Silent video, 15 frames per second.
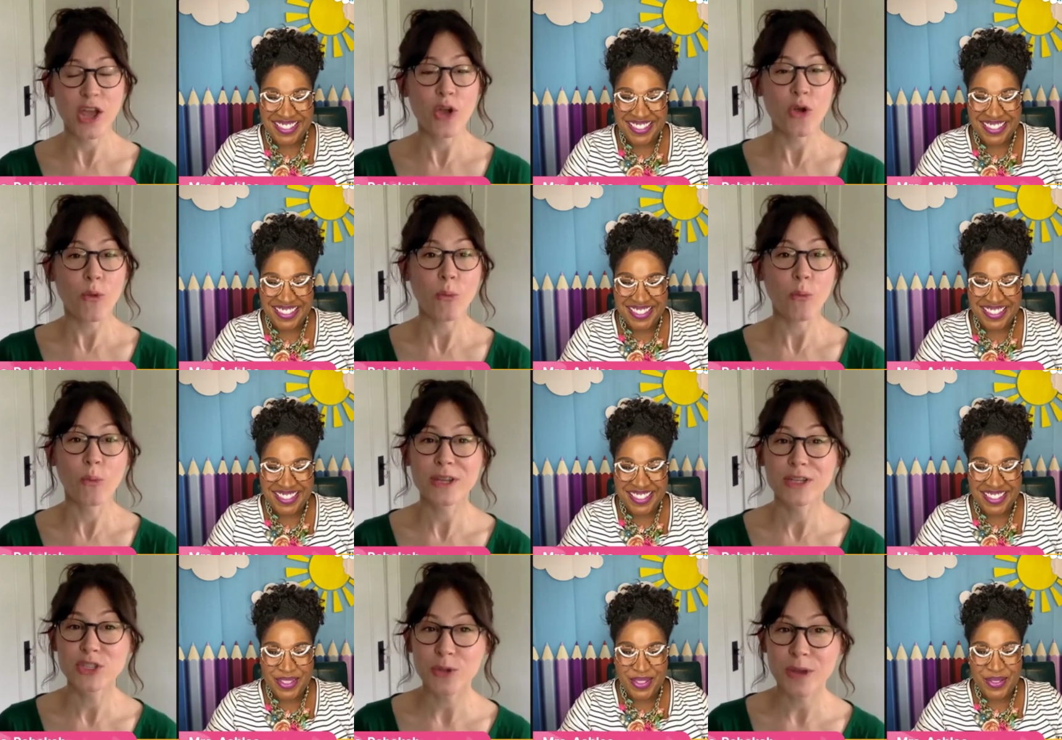Speaker 1: We do
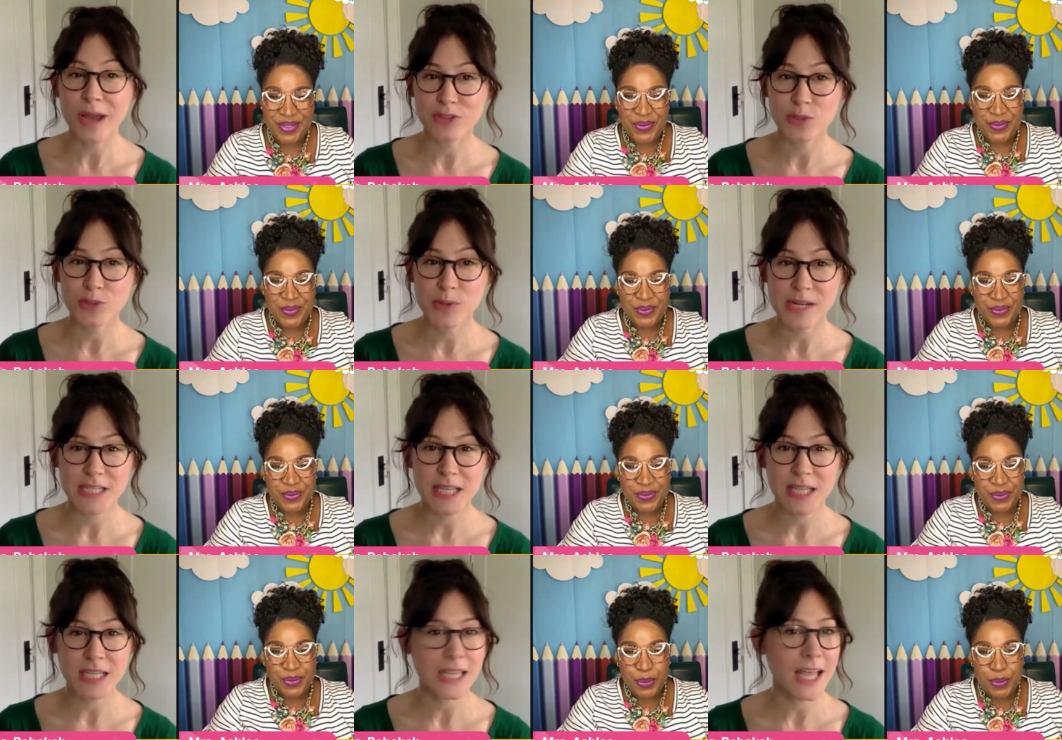have a 20-second
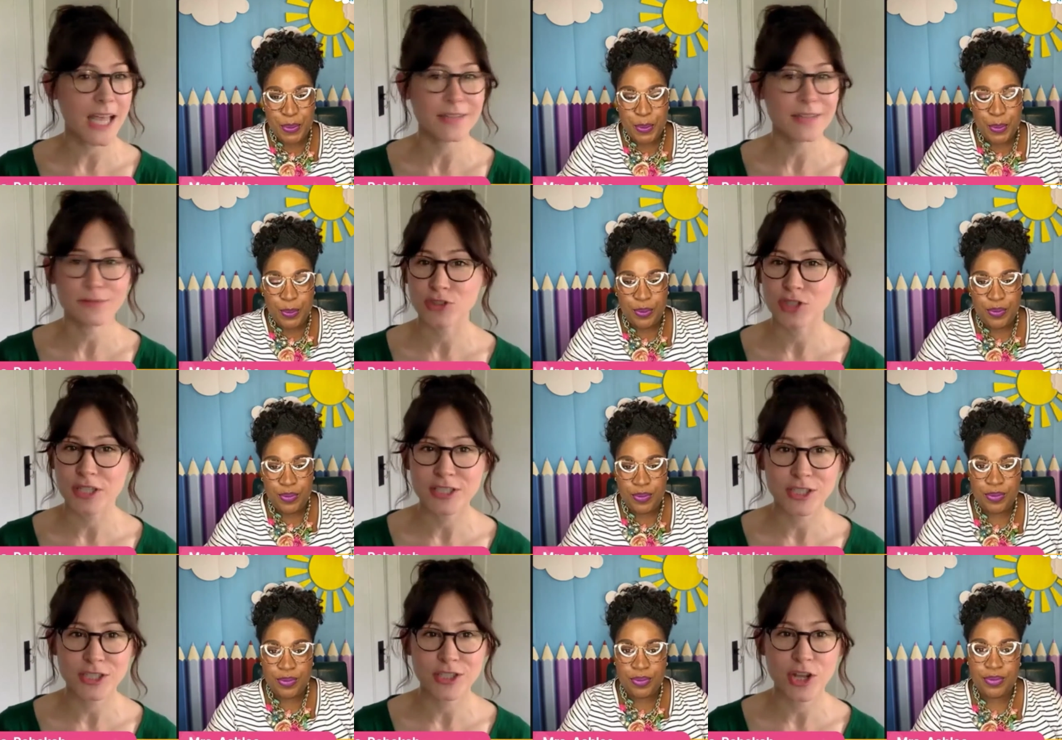lag, just so you
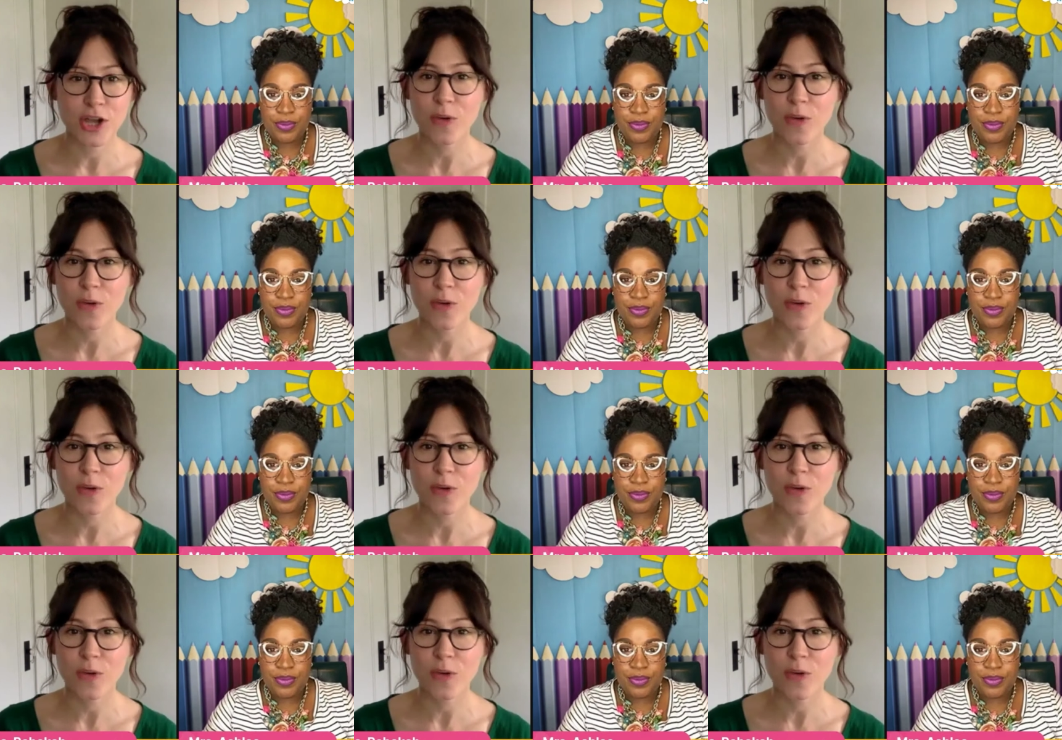know.